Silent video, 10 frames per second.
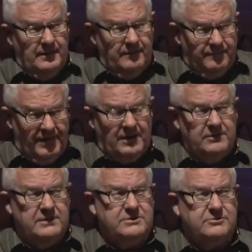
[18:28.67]
follow
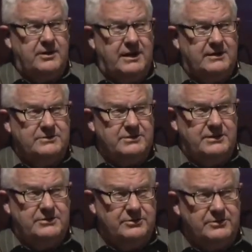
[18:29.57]
his strategy,
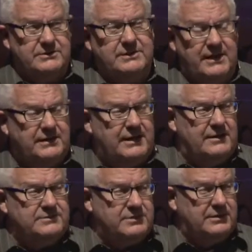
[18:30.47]
you can take
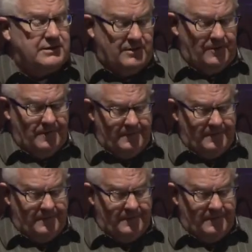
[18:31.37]
down Jericho.